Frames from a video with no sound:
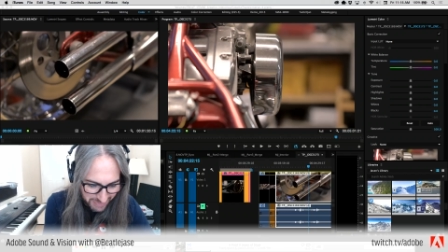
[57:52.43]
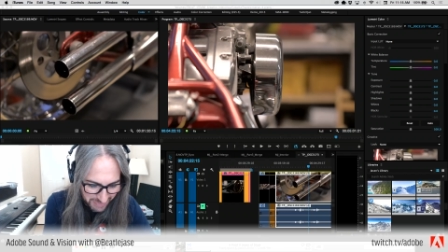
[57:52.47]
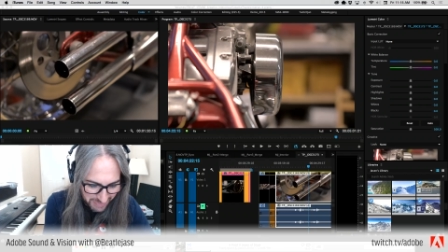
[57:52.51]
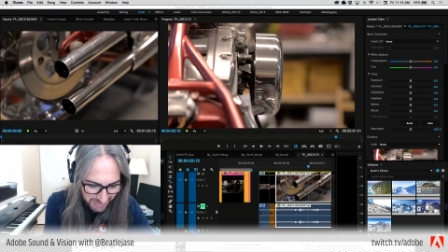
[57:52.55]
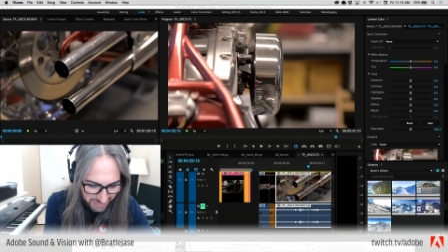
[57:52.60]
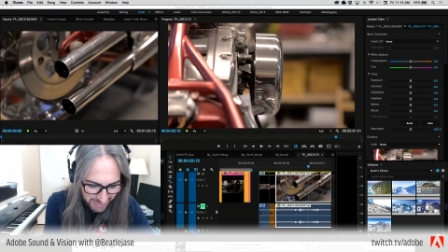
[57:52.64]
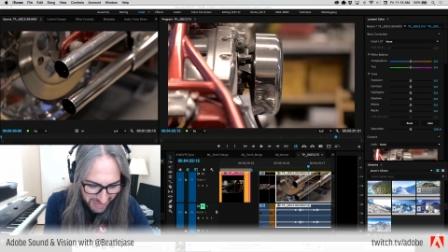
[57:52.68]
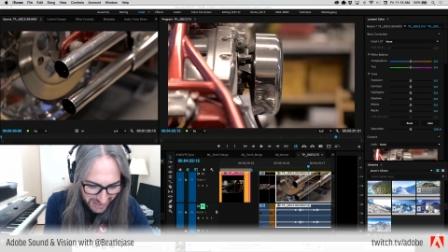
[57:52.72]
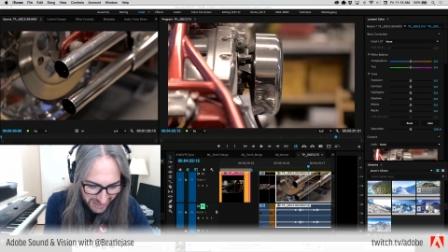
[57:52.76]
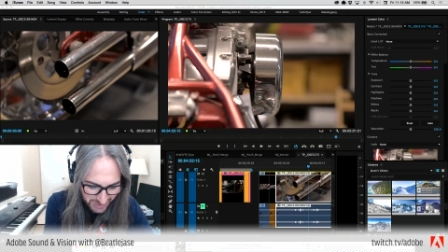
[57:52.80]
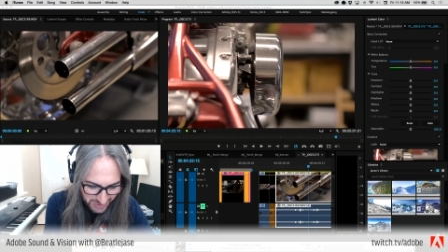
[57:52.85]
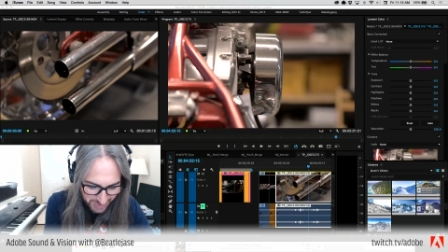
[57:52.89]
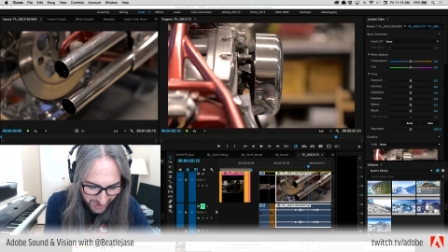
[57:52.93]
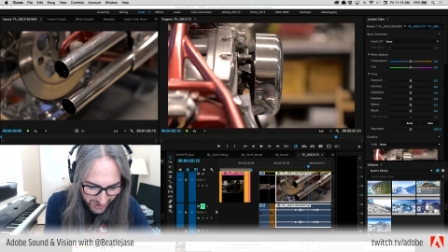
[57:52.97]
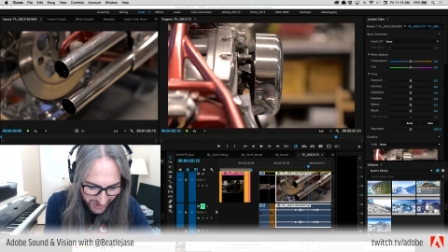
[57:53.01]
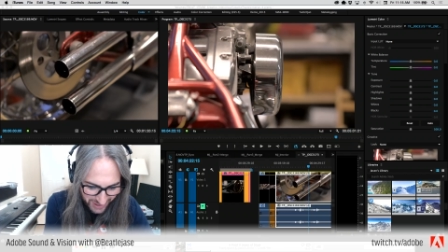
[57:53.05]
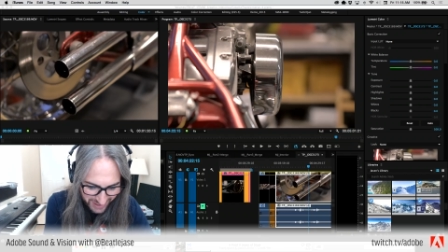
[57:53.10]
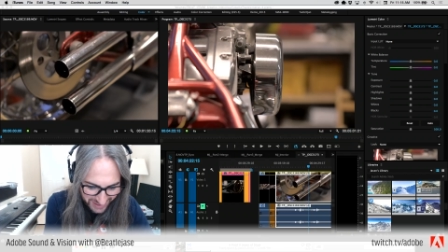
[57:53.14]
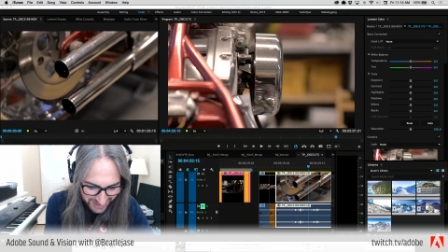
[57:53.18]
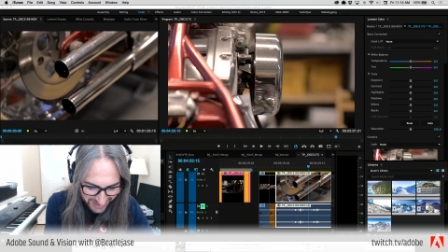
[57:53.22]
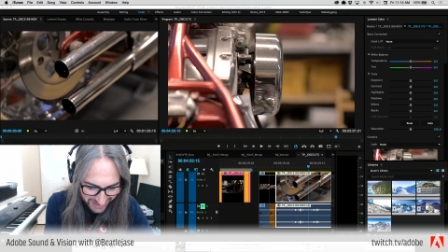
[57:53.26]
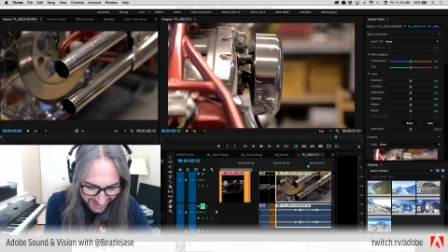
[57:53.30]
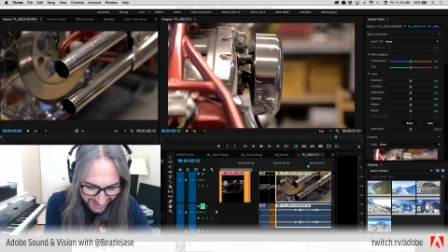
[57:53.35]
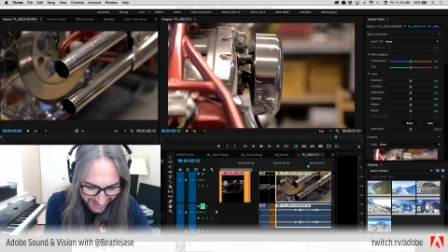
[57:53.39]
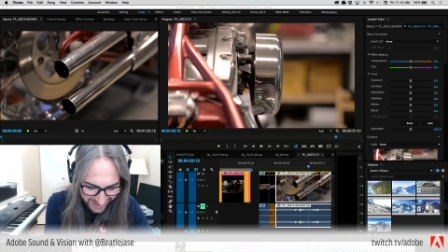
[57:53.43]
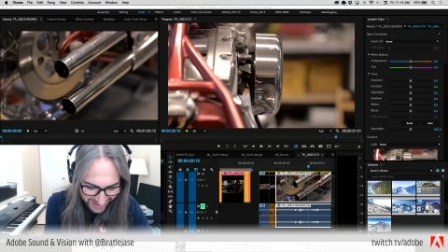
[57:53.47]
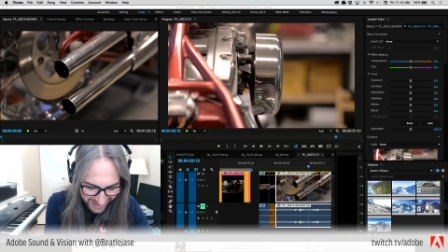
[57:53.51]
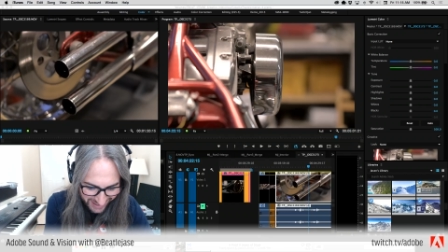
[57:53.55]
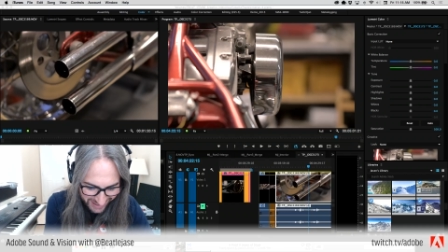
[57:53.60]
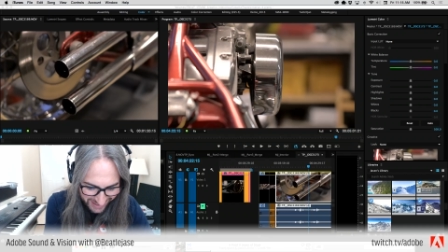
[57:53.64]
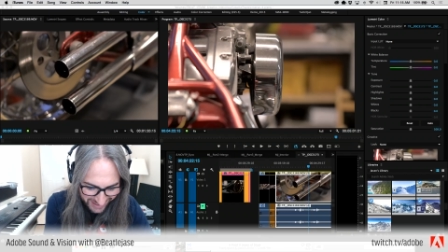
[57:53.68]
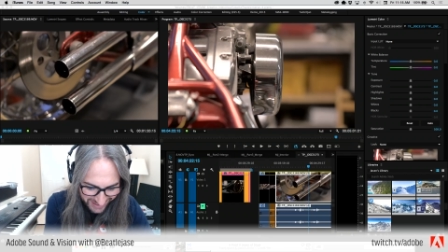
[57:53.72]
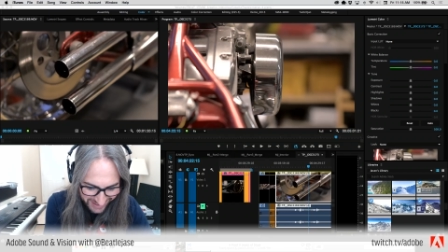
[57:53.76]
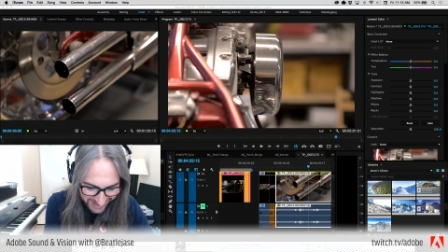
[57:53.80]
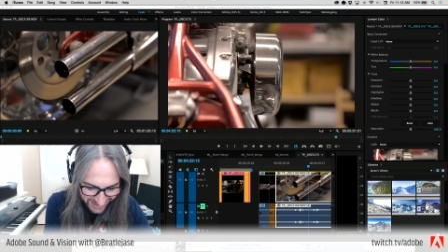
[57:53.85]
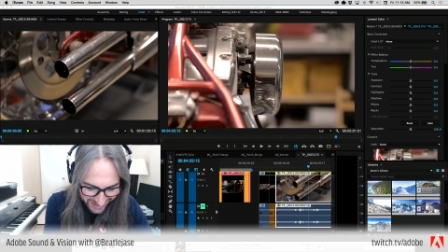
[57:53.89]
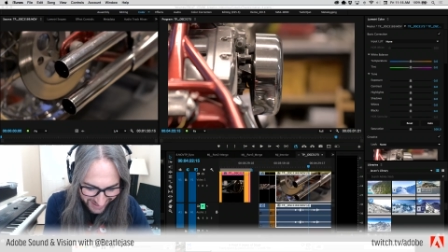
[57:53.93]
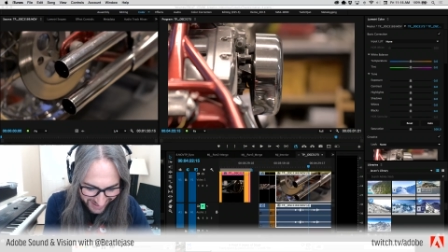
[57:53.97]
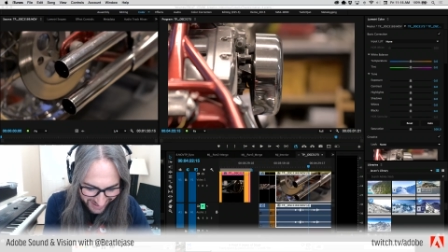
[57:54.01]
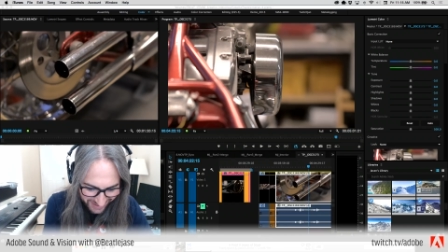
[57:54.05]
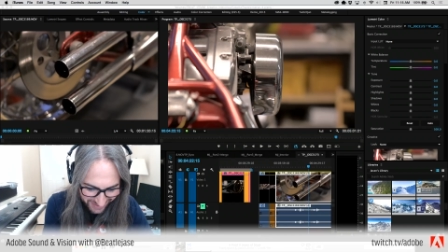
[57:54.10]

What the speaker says: mesmerizing and